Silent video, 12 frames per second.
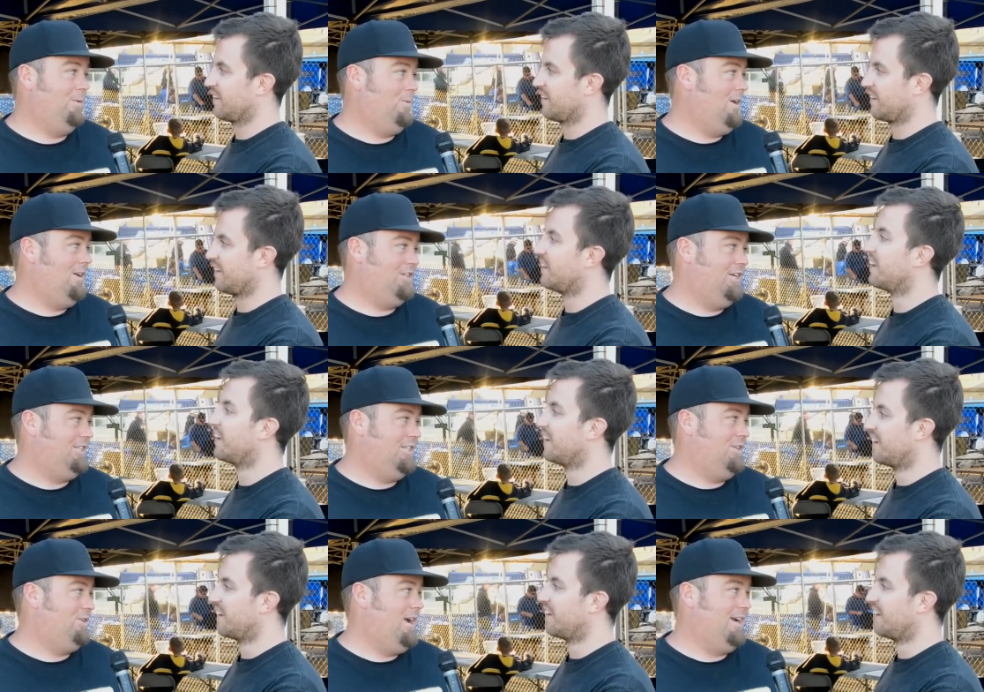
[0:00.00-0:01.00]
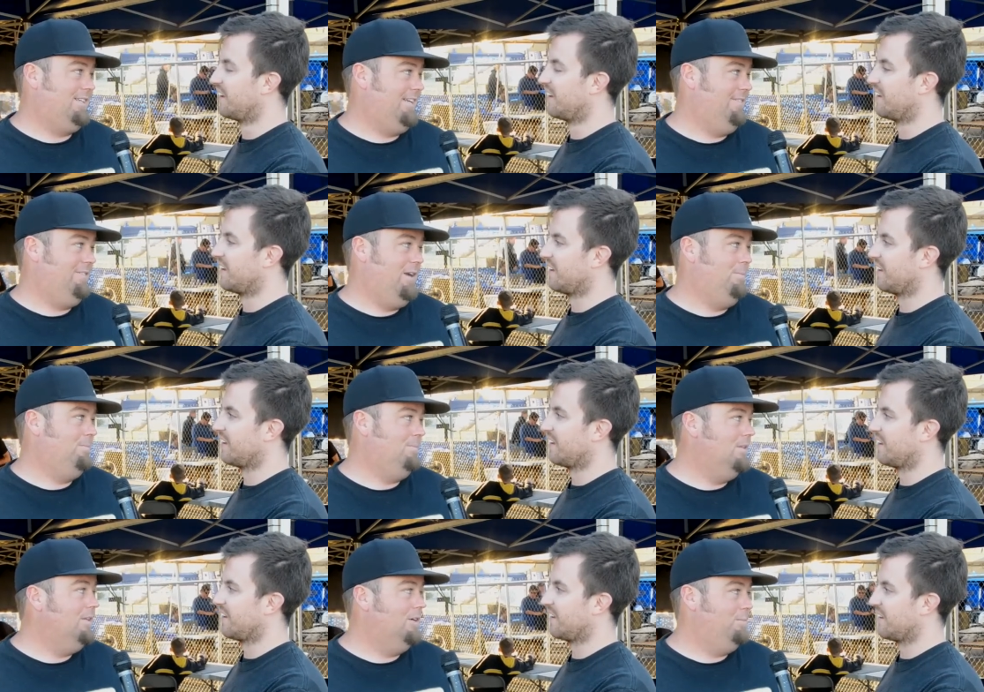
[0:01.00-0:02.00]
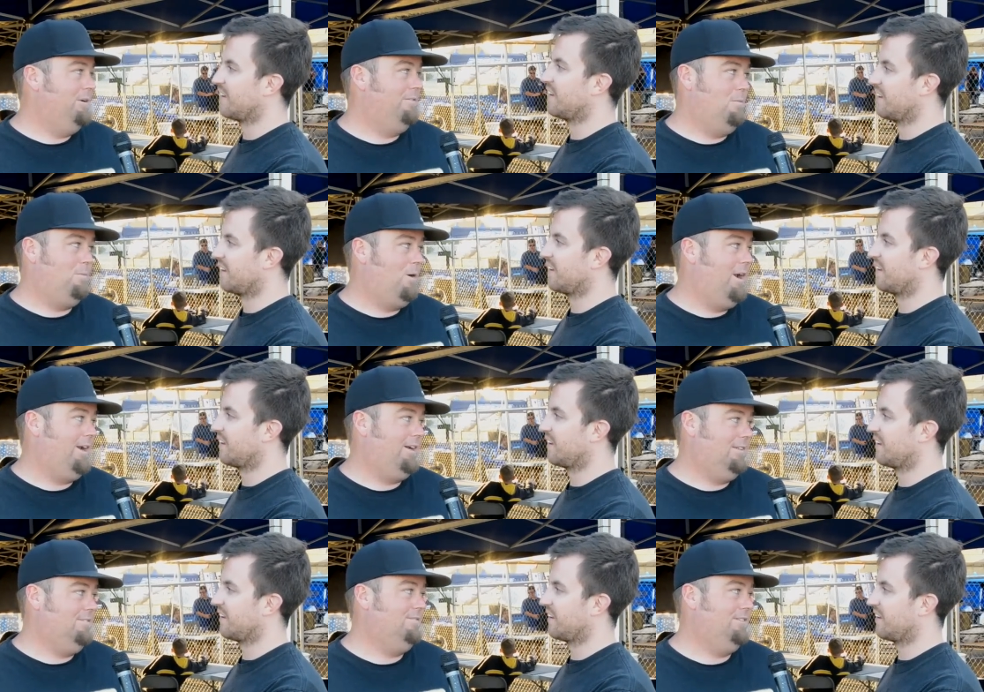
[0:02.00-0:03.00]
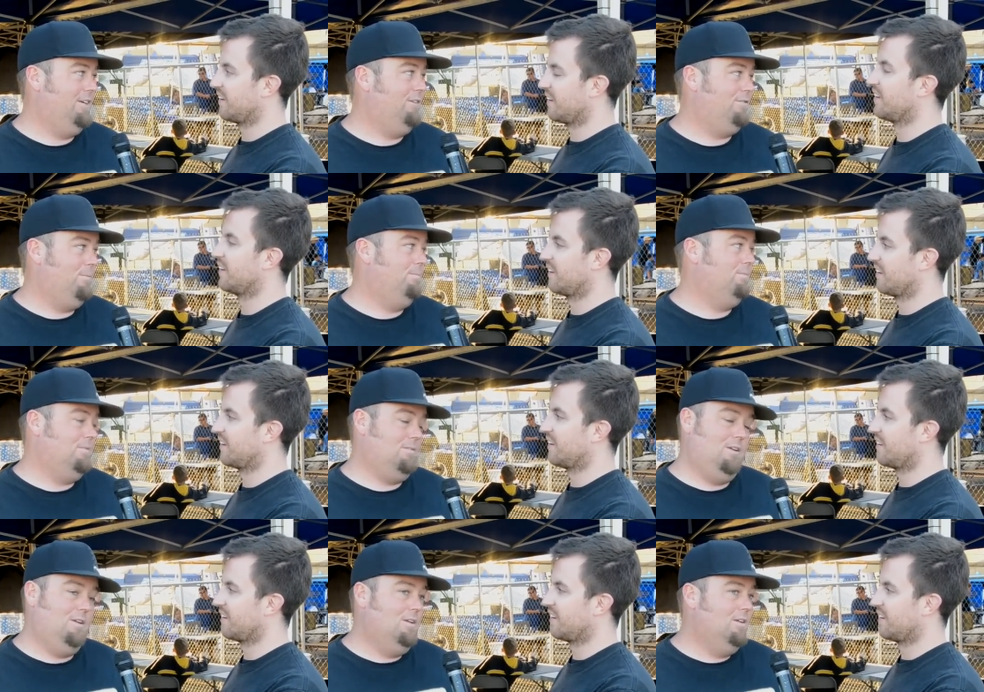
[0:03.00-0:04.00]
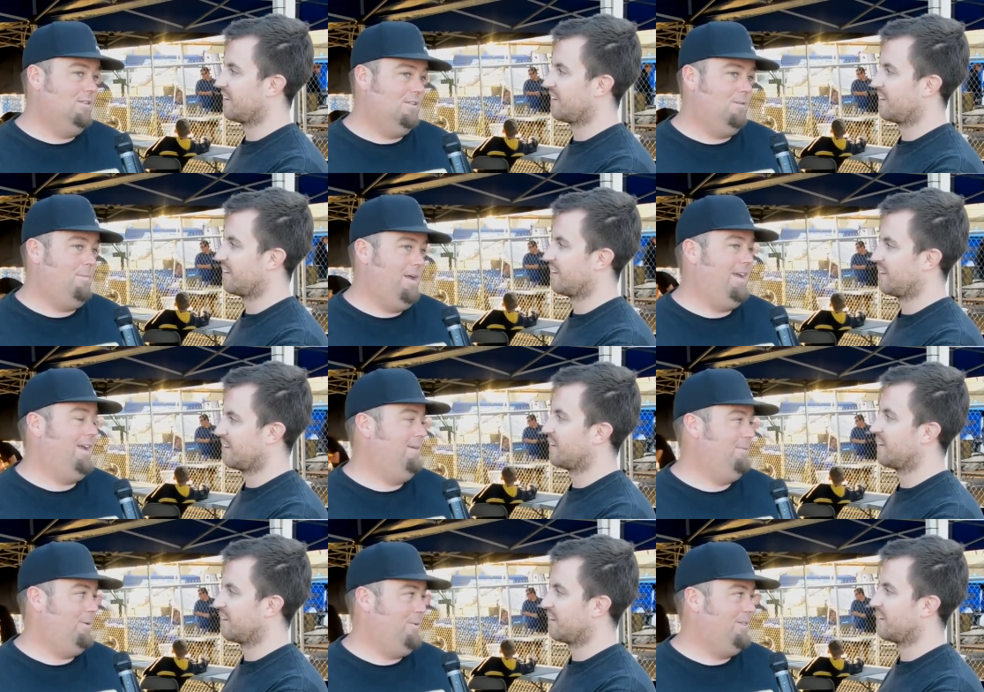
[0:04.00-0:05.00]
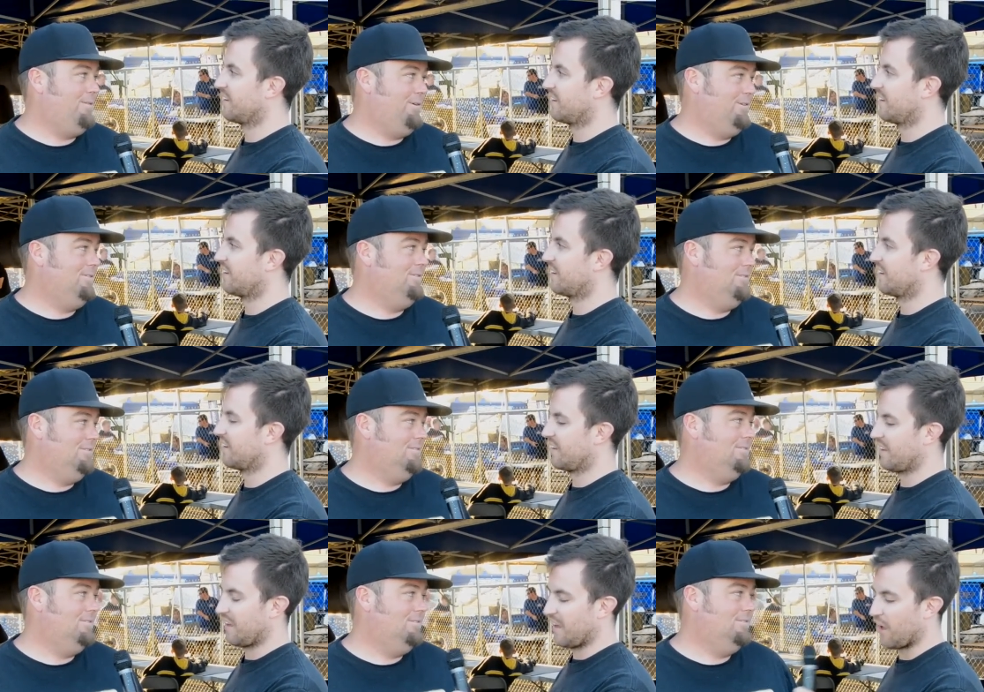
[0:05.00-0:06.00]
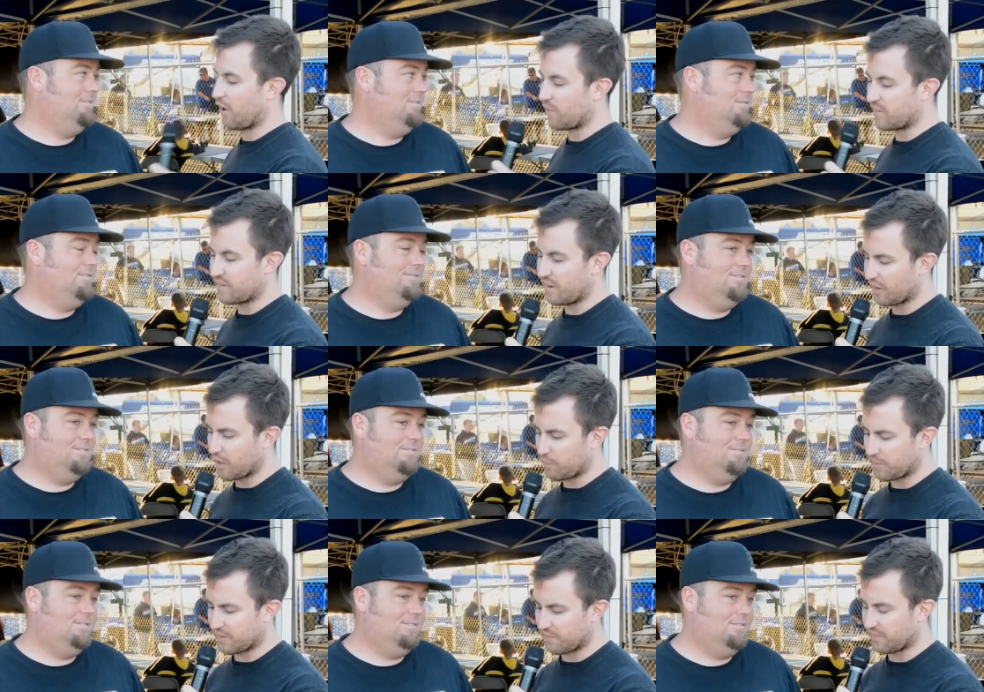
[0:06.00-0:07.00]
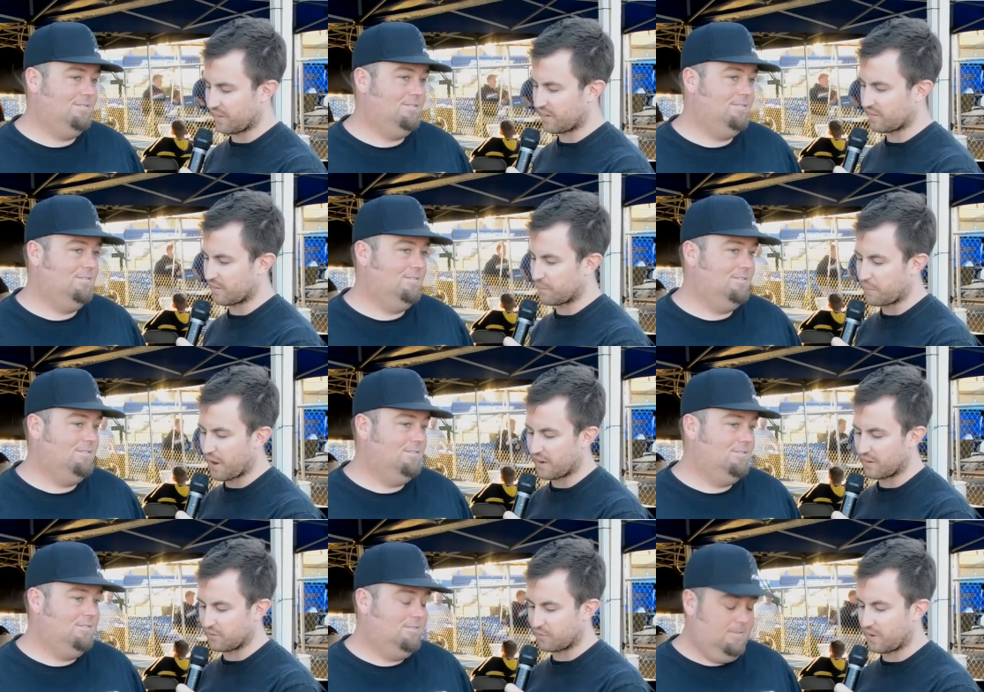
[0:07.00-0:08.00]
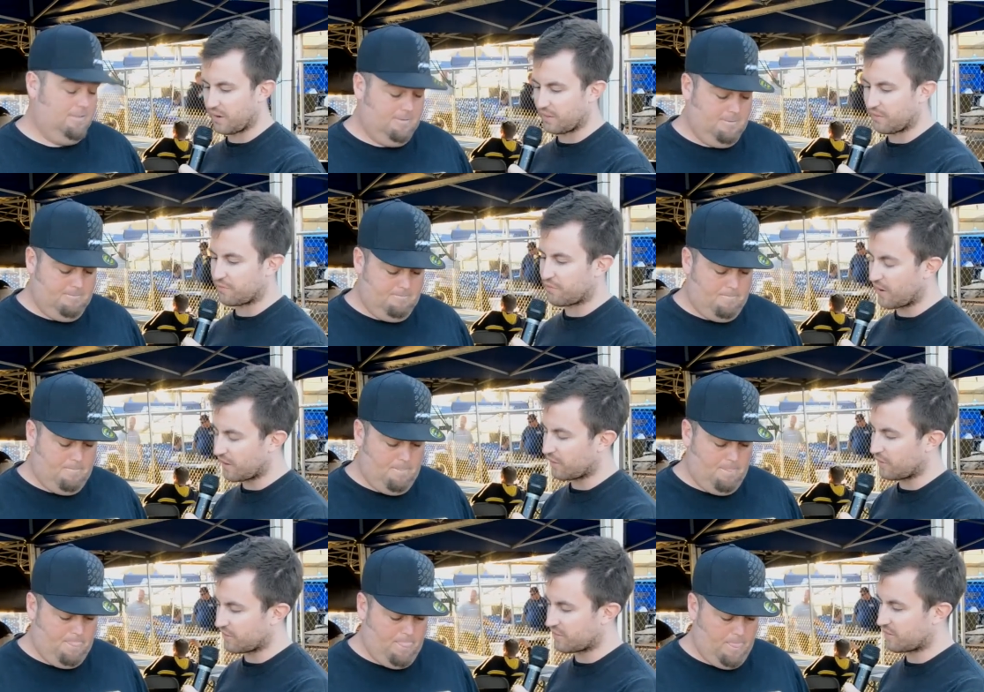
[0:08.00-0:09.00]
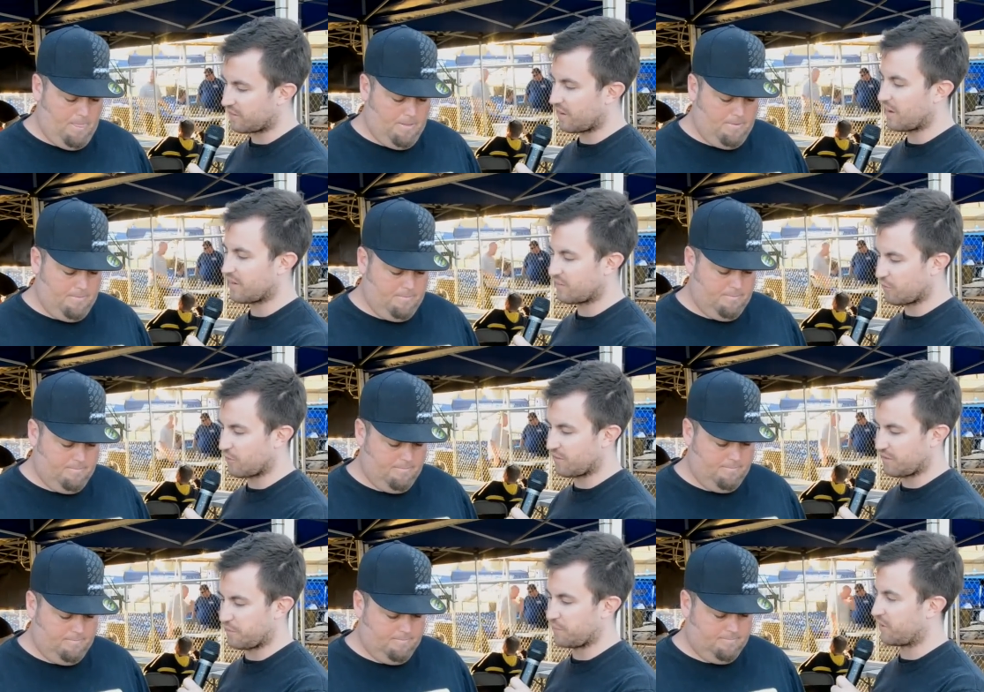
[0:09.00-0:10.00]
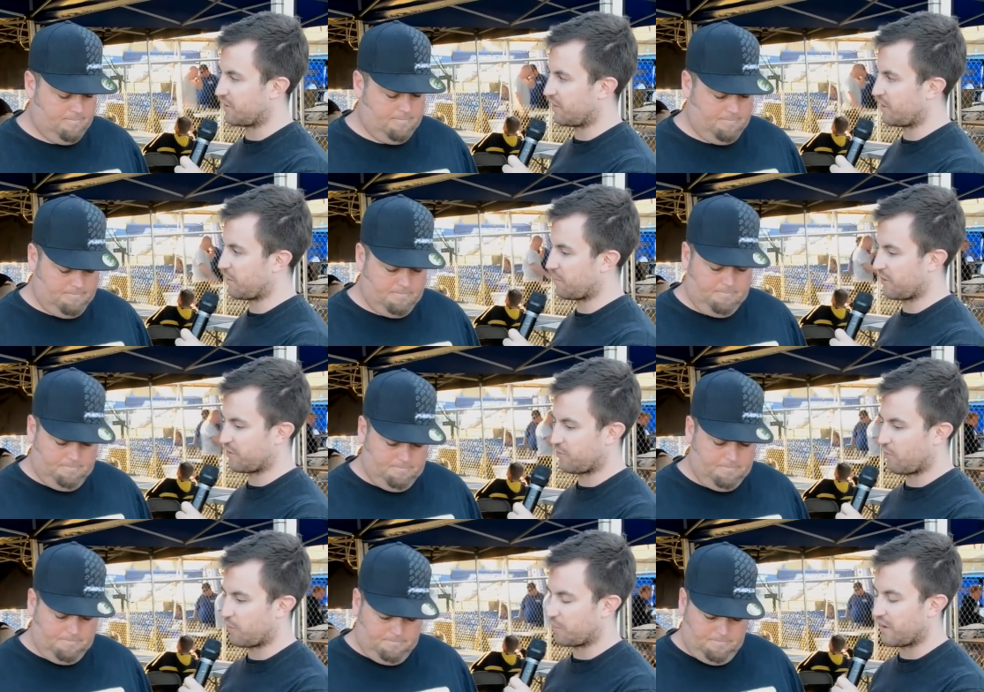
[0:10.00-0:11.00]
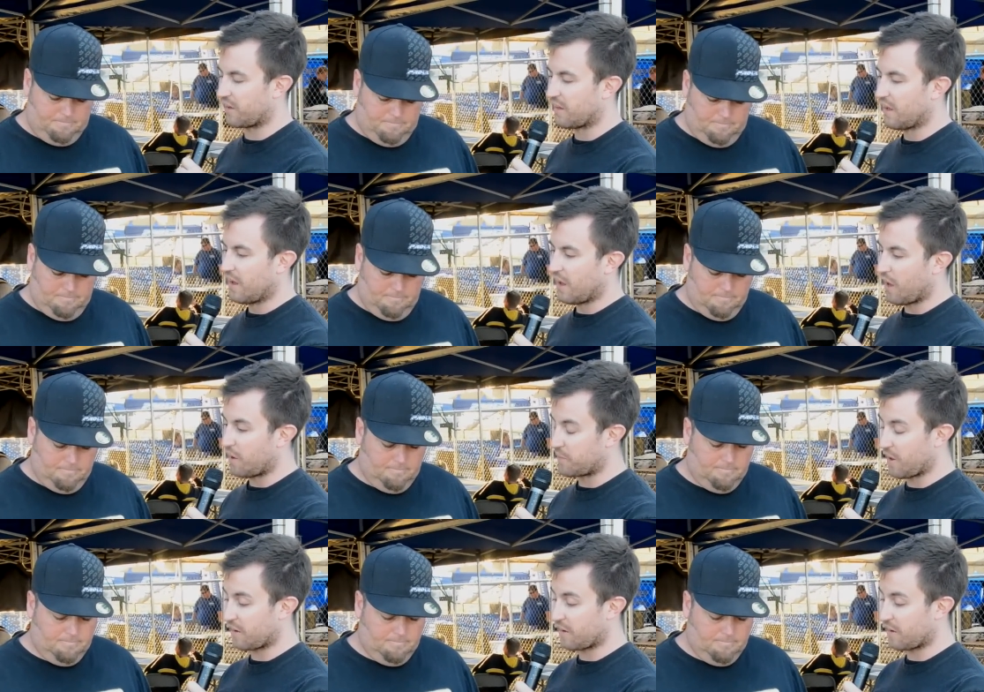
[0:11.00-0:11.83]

Speaker 1: that we're not changing the track to give them a little bit of a break you know from the mayhem they went through
Speaker 2: uh, we see a couple of different things on the body as well. The front looks uh, sort of similar to the Double X4, but um, you